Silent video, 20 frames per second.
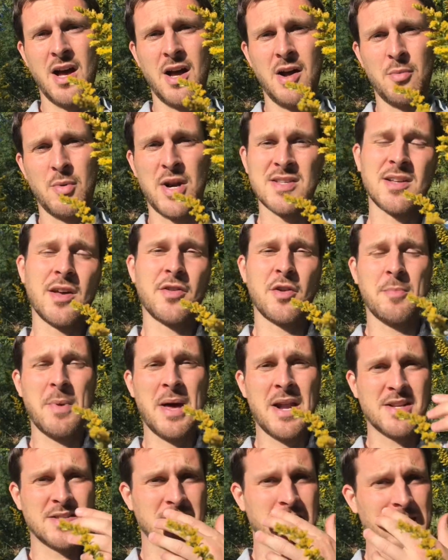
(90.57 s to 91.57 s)
whereas other
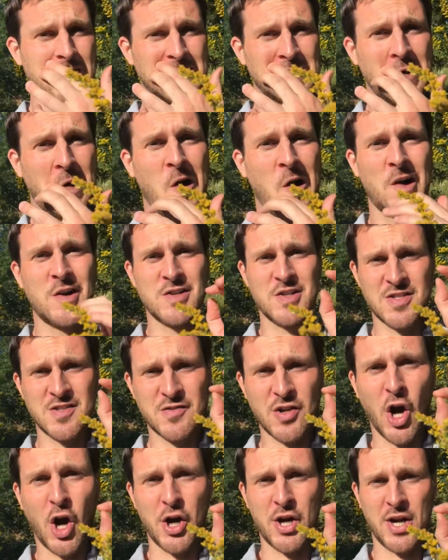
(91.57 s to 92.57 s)
medicines are just
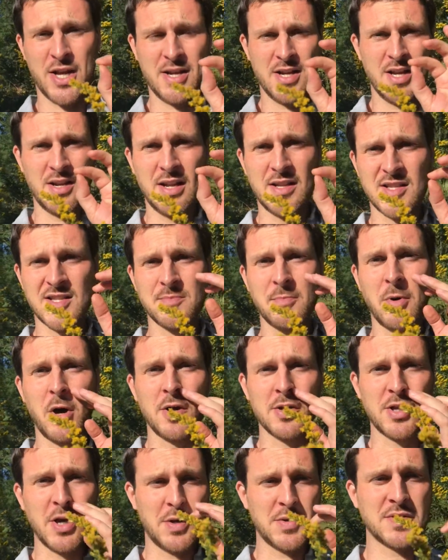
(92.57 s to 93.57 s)
targeted and small
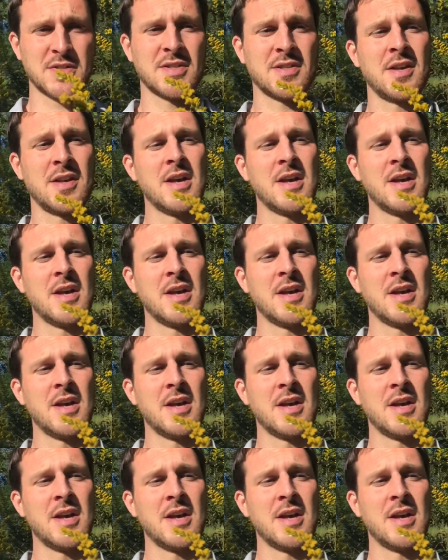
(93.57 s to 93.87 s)
dose.